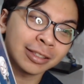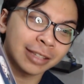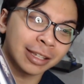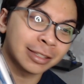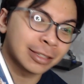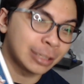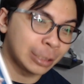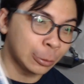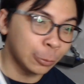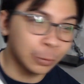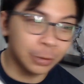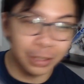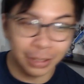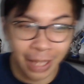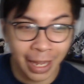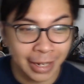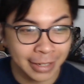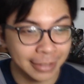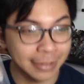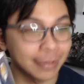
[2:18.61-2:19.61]
It's
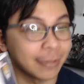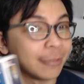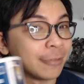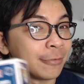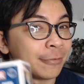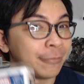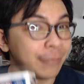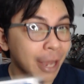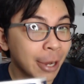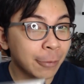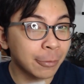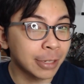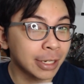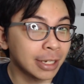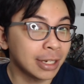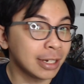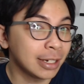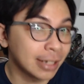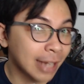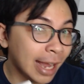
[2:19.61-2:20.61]
utilized
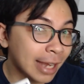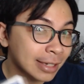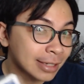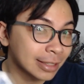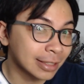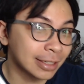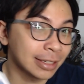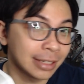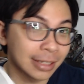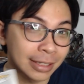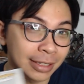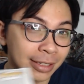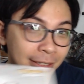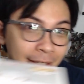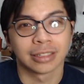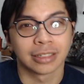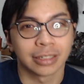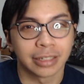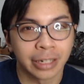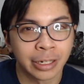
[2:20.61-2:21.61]
very nicely
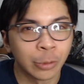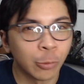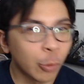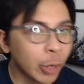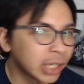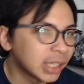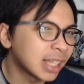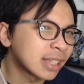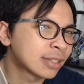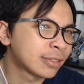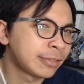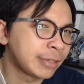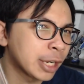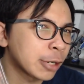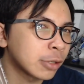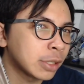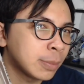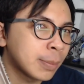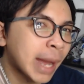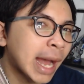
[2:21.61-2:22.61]
in a way that's
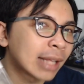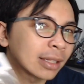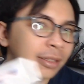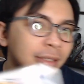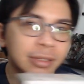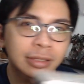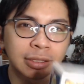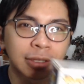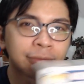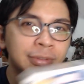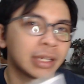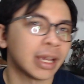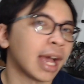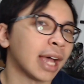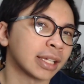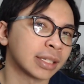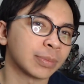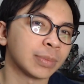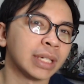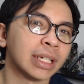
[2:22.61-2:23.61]
very balanced, if you
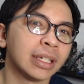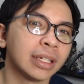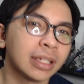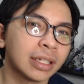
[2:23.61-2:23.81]
ask me.